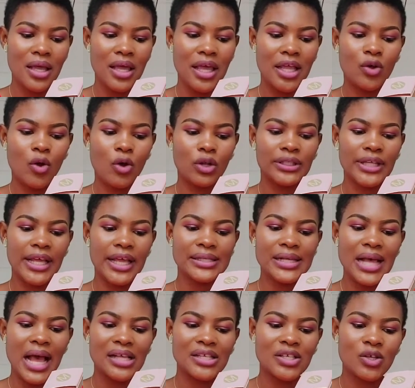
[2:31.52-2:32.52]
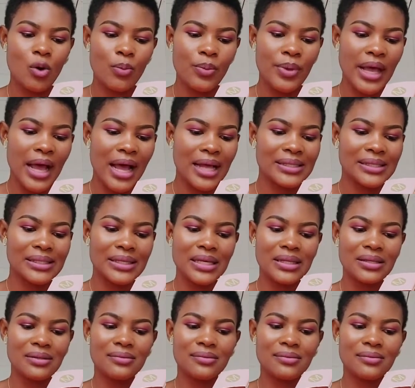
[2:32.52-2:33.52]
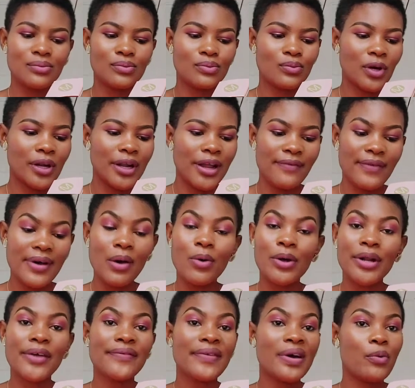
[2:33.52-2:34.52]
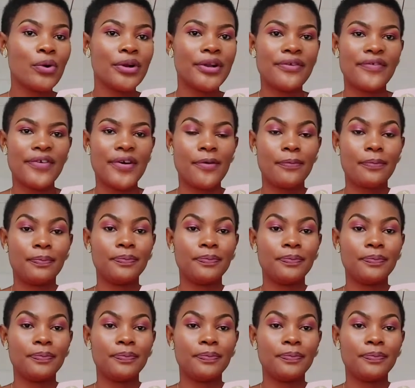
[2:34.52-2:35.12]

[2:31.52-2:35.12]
it contains ascorbic acid, whatever, whatever, whatever.